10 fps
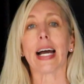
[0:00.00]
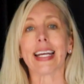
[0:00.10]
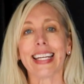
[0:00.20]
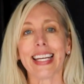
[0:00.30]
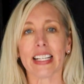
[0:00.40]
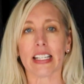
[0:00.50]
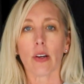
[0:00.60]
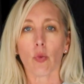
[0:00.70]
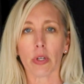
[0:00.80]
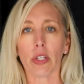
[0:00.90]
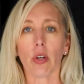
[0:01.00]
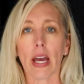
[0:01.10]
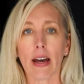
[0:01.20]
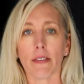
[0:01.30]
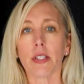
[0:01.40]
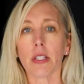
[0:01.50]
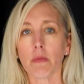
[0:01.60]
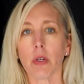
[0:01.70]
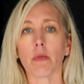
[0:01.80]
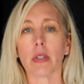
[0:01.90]
Again, when you have
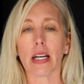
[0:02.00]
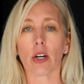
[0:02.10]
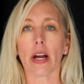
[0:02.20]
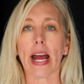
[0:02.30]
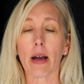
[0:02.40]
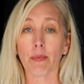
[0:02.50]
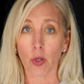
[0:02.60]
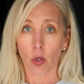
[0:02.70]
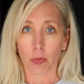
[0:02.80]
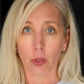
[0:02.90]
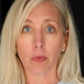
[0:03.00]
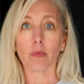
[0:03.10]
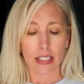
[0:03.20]
symptoms that are abnormal,